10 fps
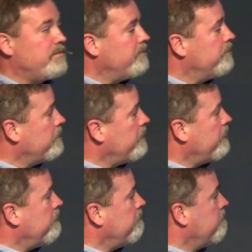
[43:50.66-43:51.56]

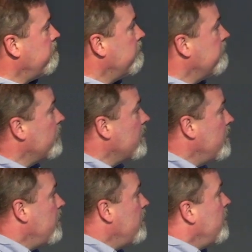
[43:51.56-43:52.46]

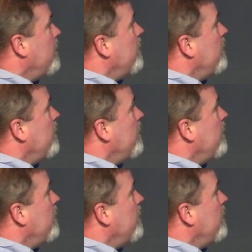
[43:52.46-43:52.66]
[no speech]